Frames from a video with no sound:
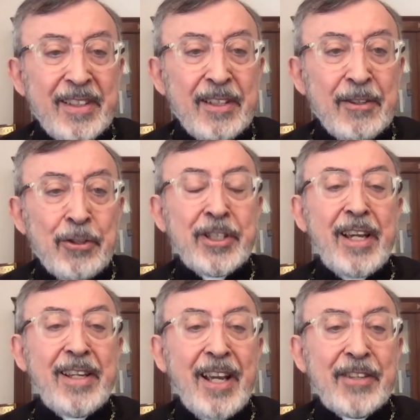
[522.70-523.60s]

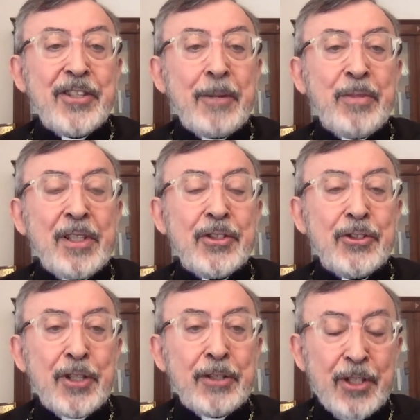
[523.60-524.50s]
Okay, accepting
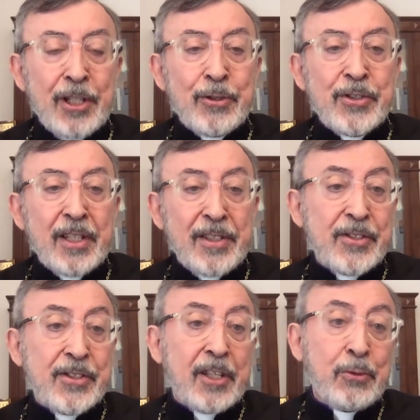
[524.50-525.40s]
genocide, is
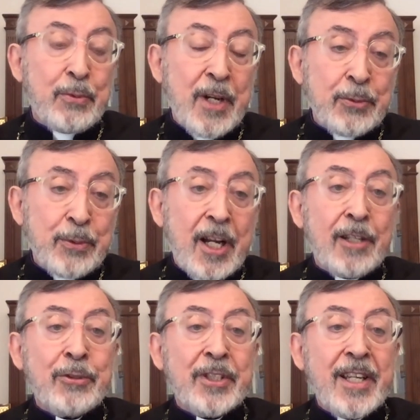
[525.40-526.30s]
that what we are
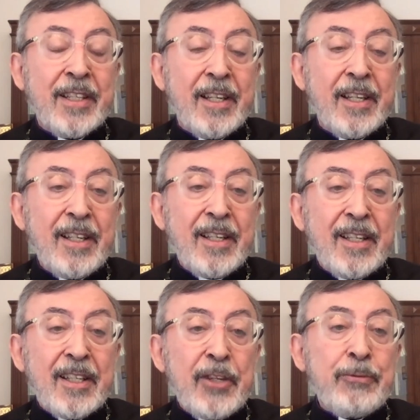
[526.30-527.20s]
looking?
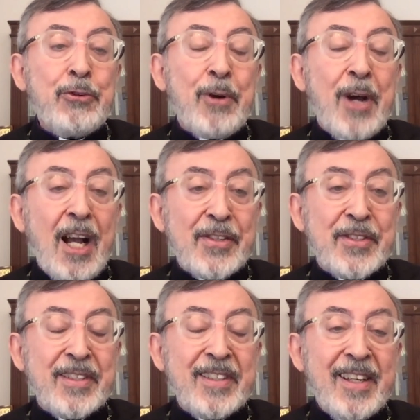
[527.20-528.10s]
If you ask
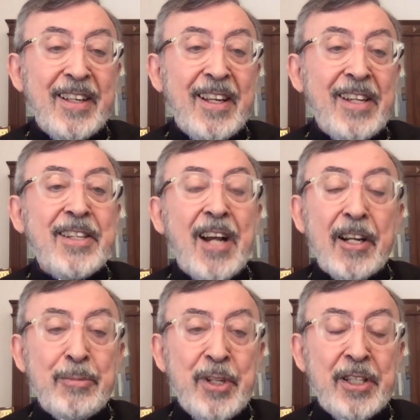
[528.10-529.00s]
any
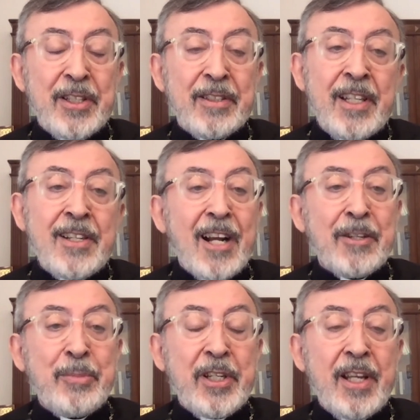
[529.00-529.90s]
Armenian in
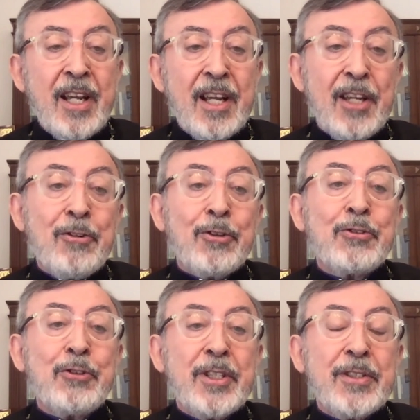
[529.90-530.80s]
Armenia and
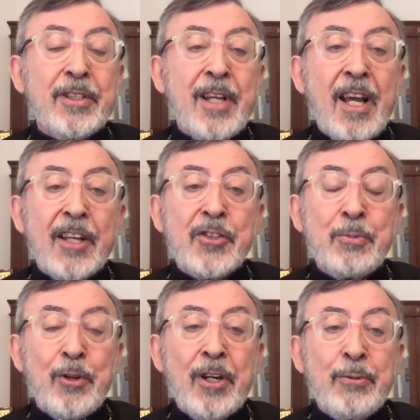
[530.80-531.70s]
also in the
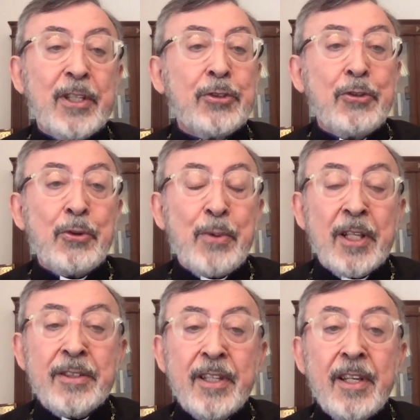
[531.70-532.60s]
diaspora, what do you
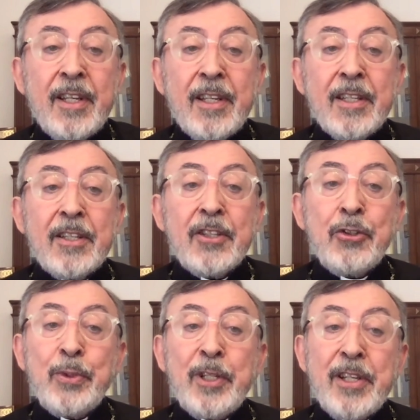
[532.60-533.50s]
want? You
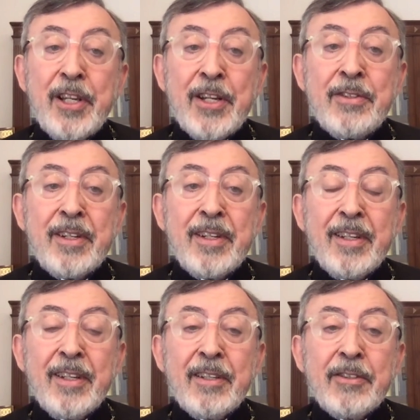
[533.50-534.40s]
will hear
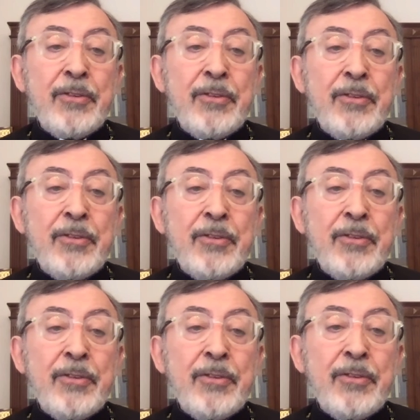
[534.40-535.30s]
different
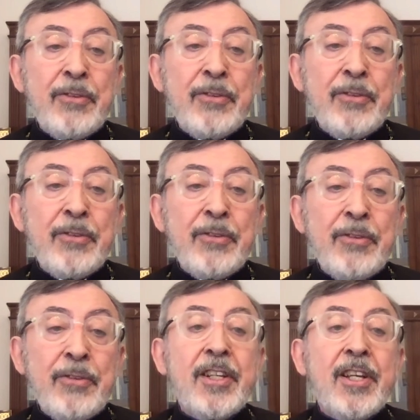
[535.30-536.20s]

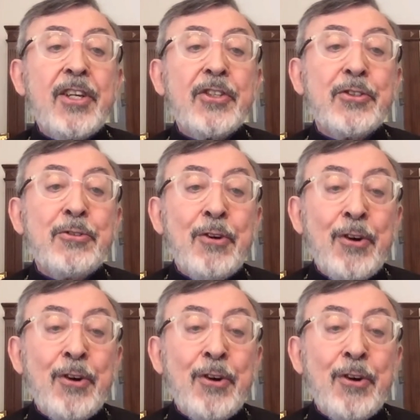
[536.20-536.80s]
type of answers.